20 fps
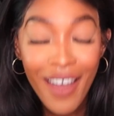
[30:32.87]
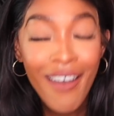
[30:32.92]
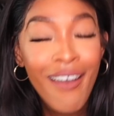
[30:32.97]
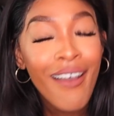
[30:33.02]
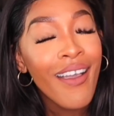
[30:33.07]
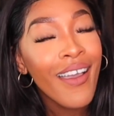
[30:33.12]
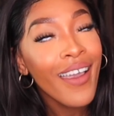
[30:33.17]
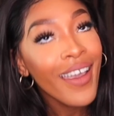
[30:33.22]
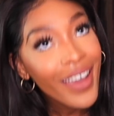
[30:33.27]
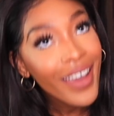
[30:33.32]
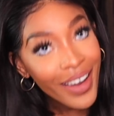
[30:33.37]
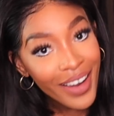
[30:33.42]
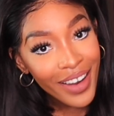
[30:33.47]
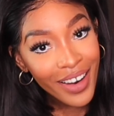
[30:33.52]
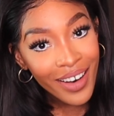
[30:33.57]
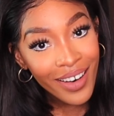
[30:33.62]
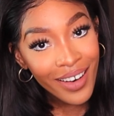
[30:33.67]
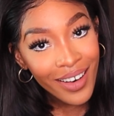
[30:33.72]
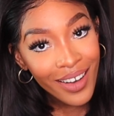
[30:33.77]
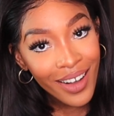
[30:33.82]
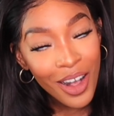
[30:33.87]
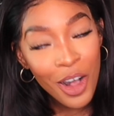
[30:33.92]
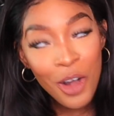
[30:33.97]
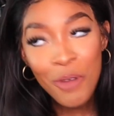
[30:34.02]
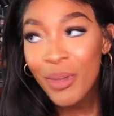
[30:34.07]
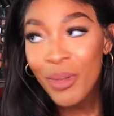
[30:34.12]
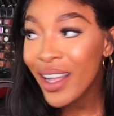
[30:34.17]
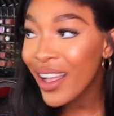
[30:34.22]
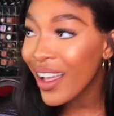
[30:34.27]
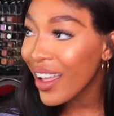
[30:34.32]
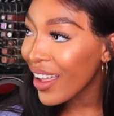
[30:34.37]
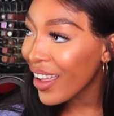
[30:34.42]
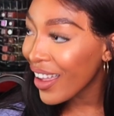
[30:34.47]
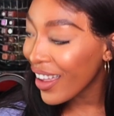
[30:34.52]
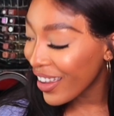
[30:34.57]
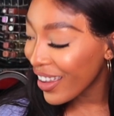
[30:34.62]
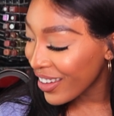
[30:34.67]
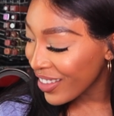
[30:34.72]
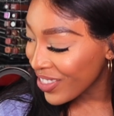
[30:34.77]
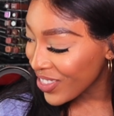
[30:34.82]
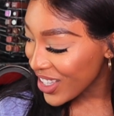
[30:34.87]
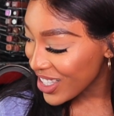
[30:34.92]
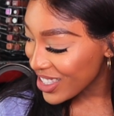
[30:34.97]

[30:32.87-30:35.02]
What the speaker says: Hair. Oh my god,